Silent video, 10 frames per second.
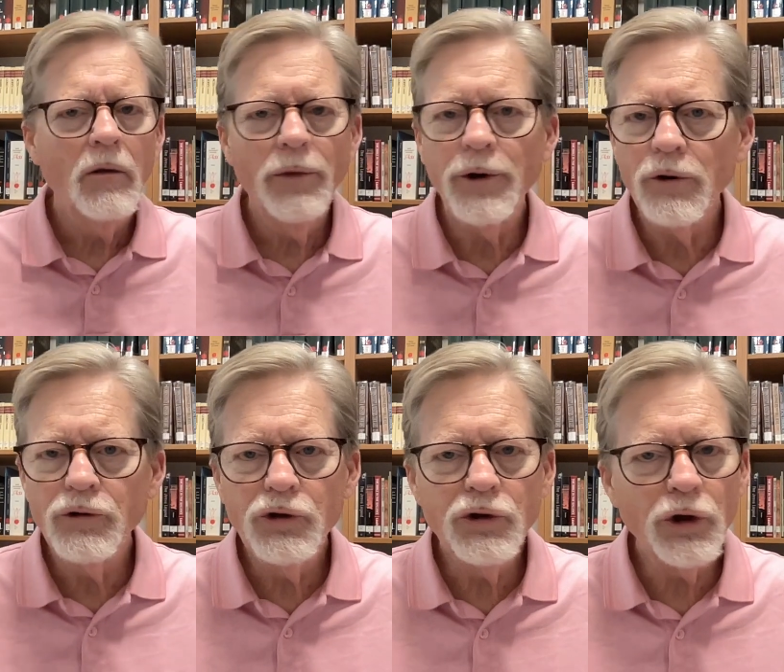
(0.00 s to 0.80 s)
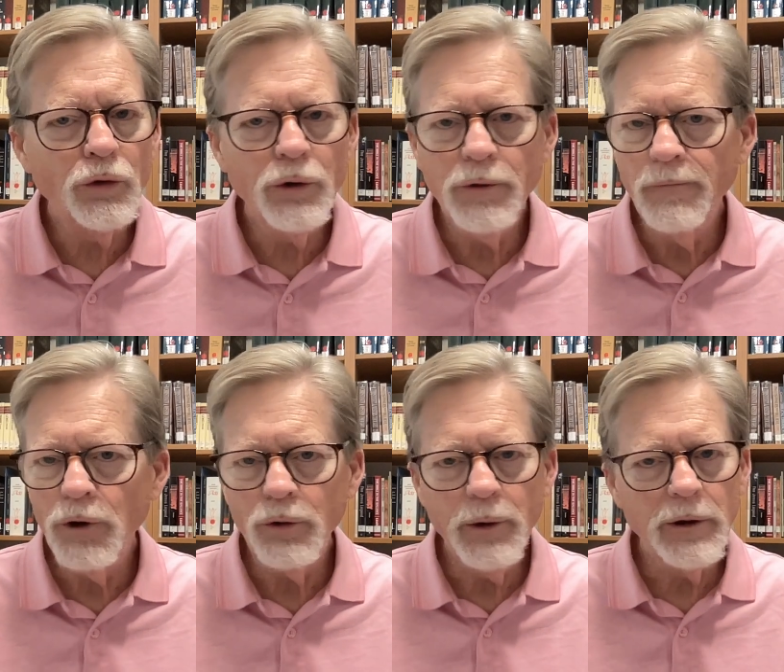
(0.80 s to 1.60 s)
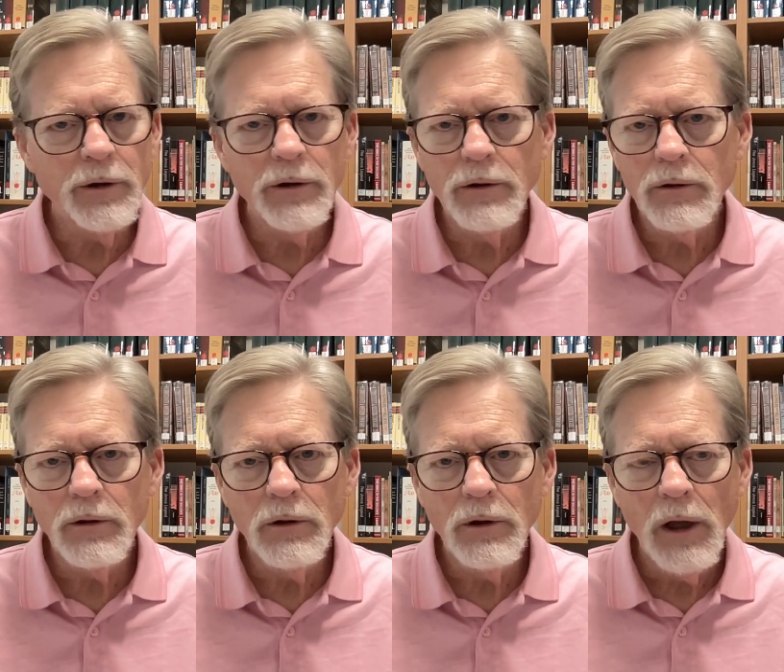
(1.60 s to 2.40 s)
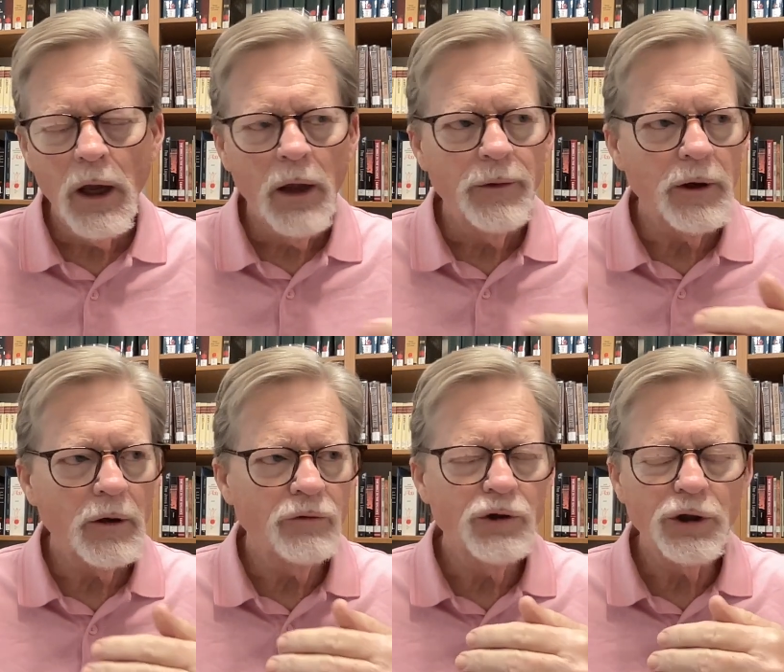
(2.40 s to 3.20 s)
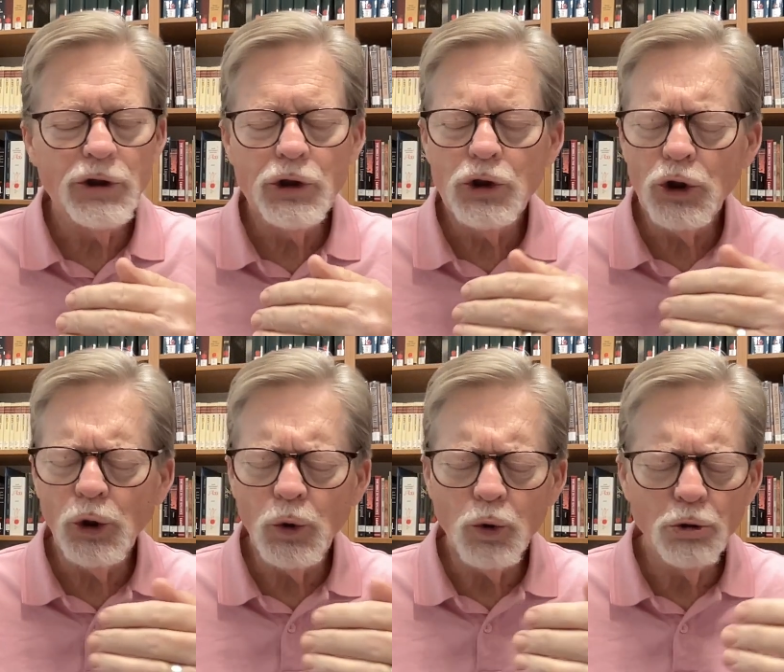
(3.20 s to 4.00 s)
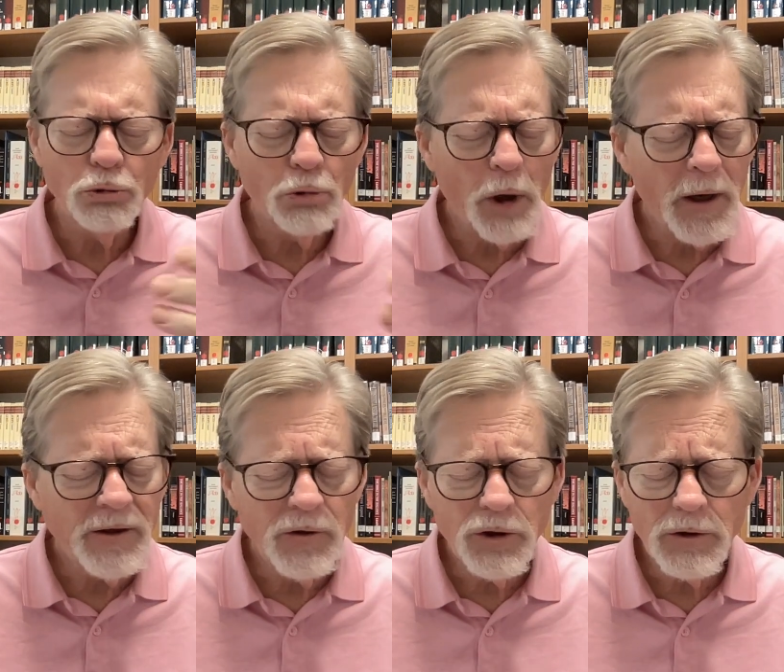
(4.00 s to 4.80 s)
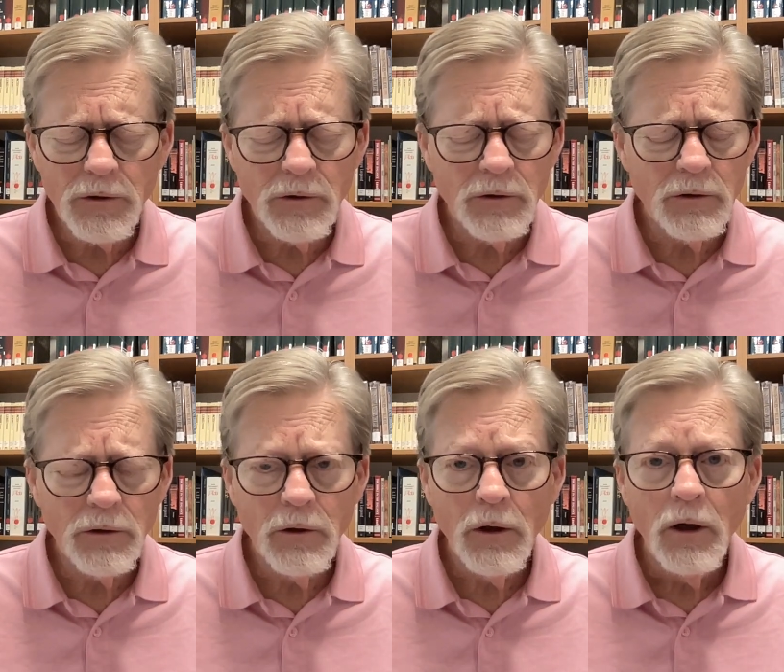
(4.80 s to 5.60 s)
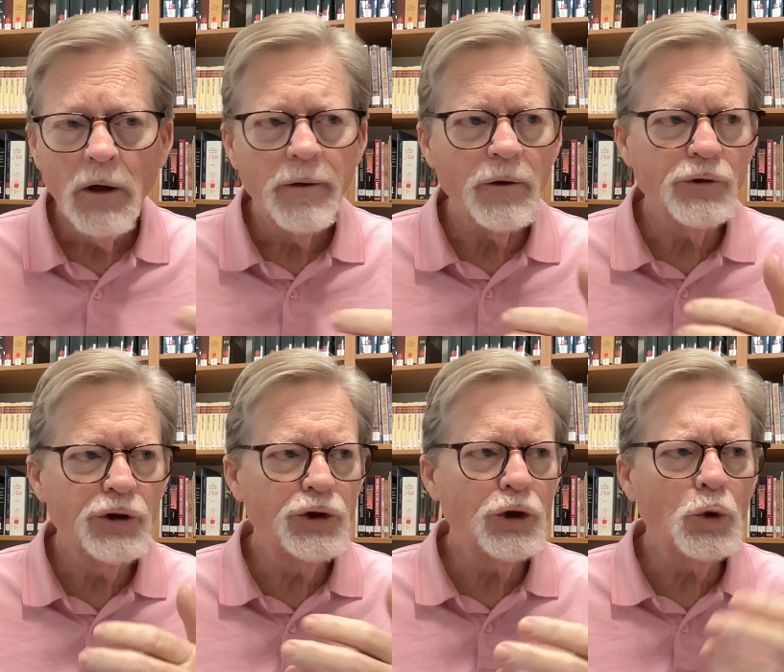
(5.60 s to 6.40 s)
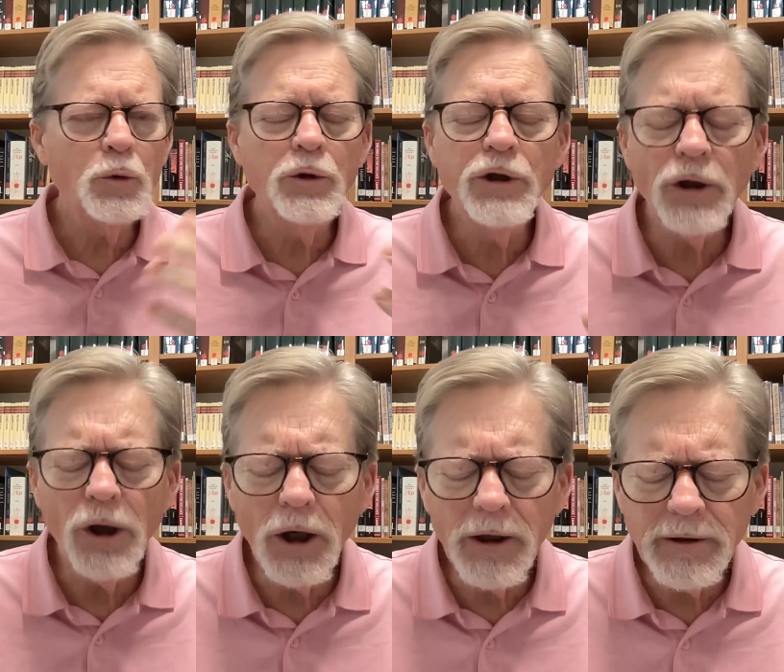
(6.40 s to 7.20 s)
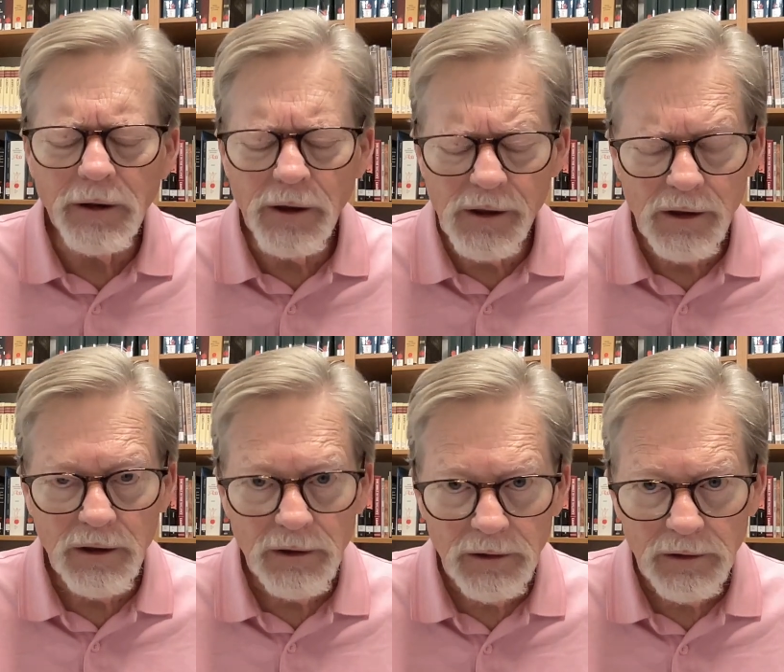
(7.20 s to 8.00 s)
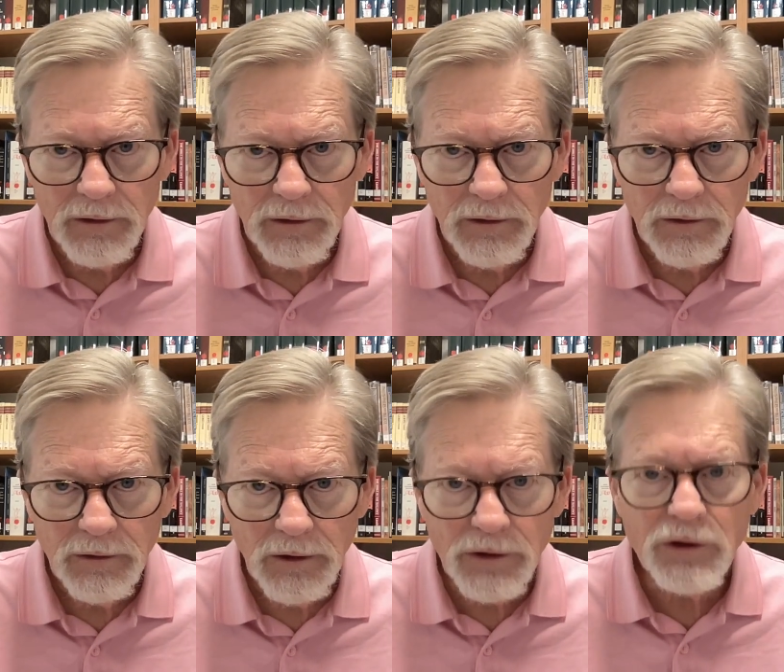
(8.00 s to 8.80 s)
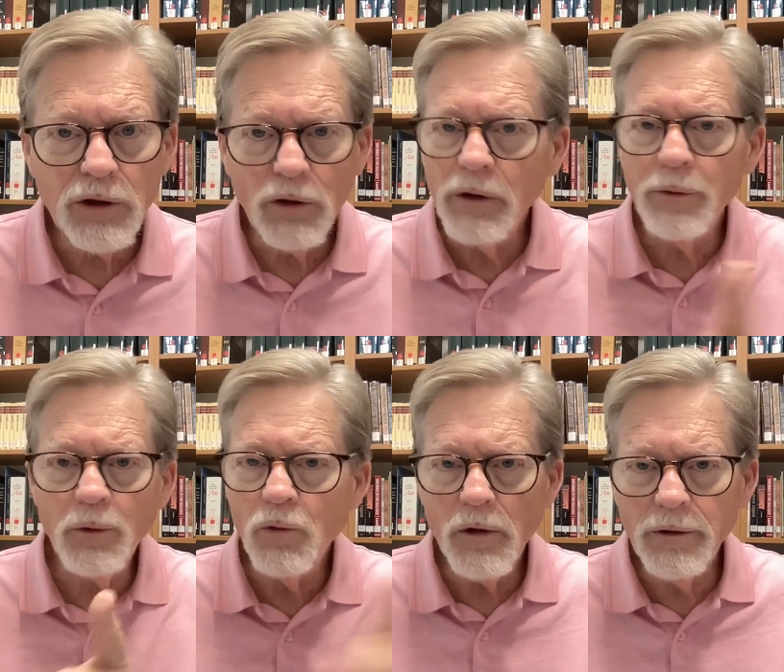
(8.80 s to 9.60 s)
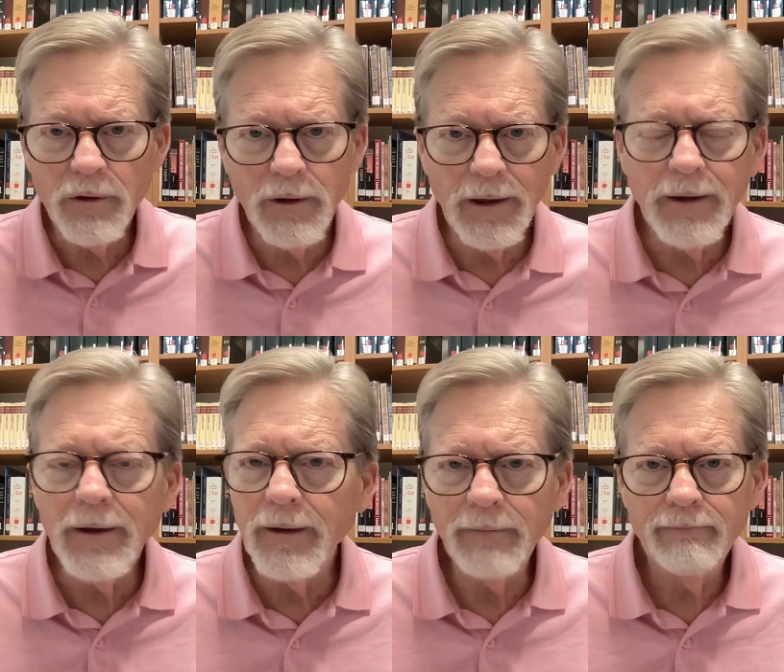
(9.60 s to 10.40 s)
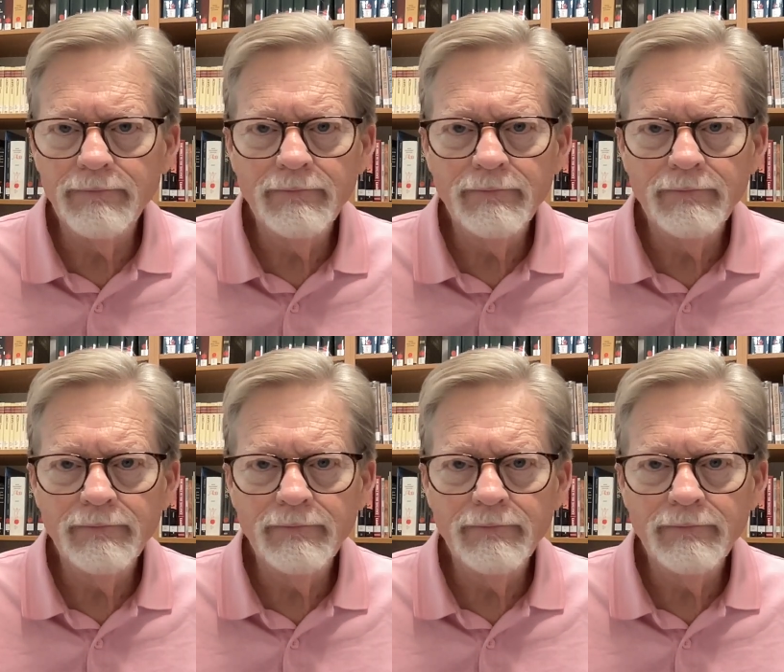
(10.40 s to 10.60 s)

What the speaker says: they're so devoted, they are just so righteous, they're so godly. That's the only reward they're going to get.